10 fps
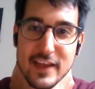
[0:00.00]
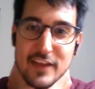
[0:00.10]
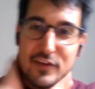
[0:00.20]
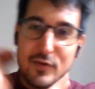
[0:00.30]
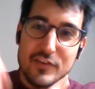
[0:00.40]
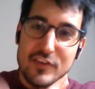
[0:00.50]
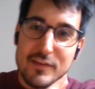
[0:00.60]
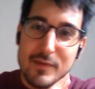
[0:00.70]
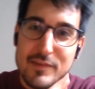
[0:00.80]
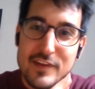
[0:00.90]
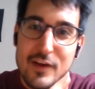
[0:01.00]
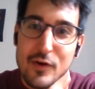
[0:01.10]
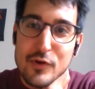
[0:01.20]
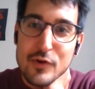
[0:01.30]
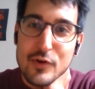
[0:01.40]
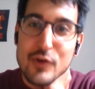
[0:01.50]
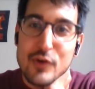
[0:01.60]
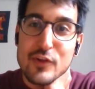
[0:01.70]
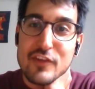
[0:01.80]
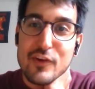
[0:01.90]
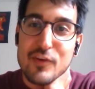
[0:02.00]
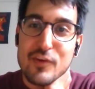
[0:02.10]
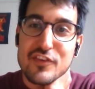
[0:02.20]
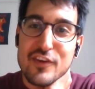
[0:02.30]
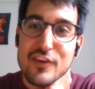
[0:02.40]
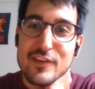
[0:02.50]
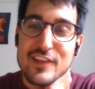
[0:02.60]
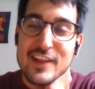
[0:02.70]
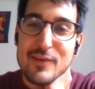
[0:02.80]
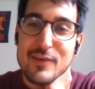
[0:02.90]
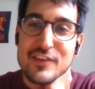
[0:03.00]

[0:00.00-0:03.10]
has a question. I'm seeing. Oh no, that's not a question. Sorry, Tilly, that was